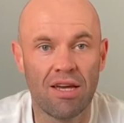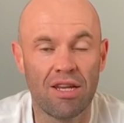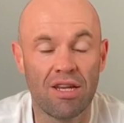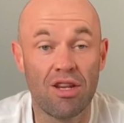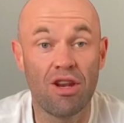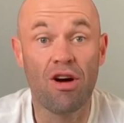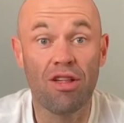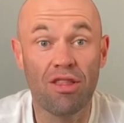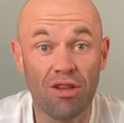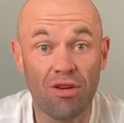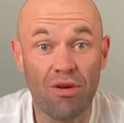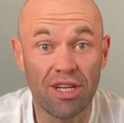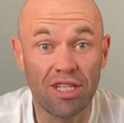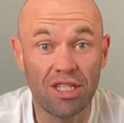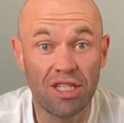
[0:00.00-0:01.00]
Ninth
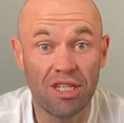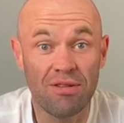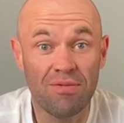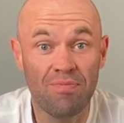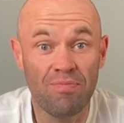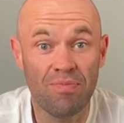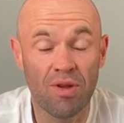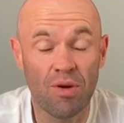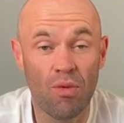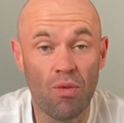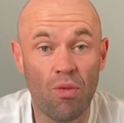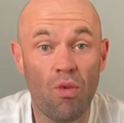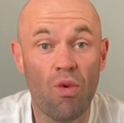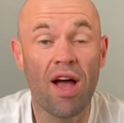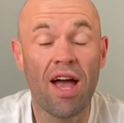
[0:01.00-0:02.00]
question,
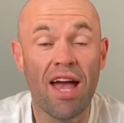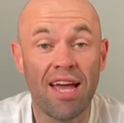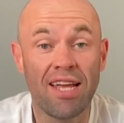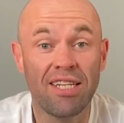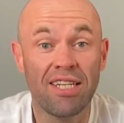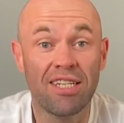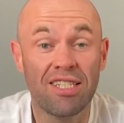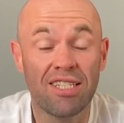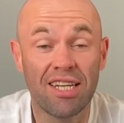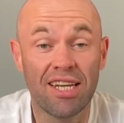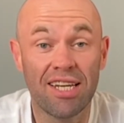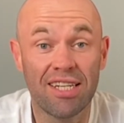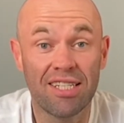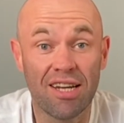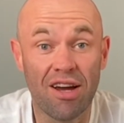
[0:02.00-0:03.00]
where do you see
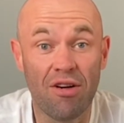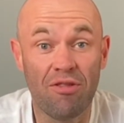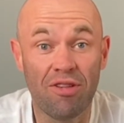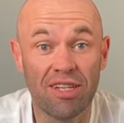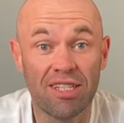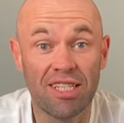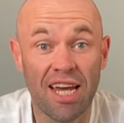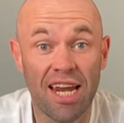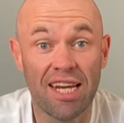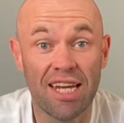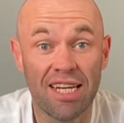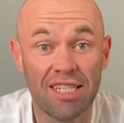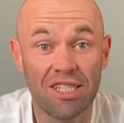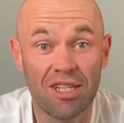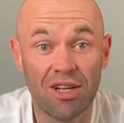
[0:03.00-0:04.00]
yourself in 10
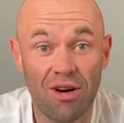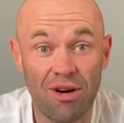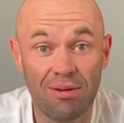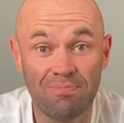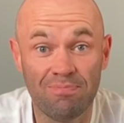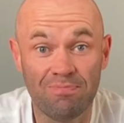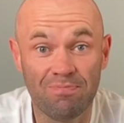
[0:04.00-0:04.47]
years' time?